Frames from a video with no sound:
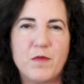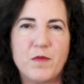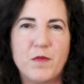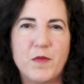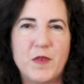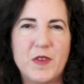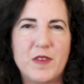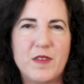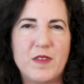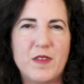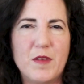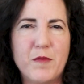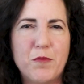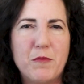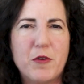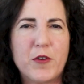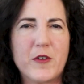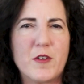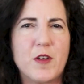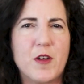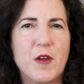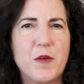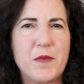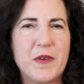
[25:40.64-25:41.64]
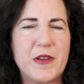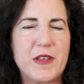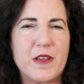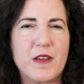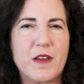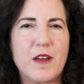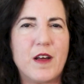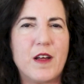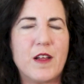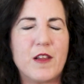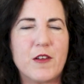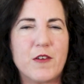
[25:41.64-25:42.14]
What's the predominant
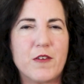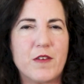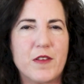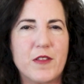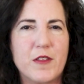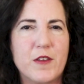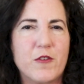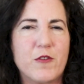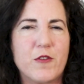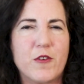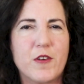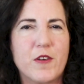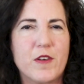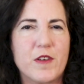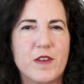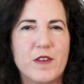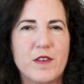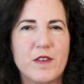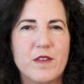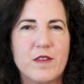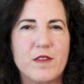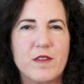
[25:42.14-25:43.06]
color in the drawing?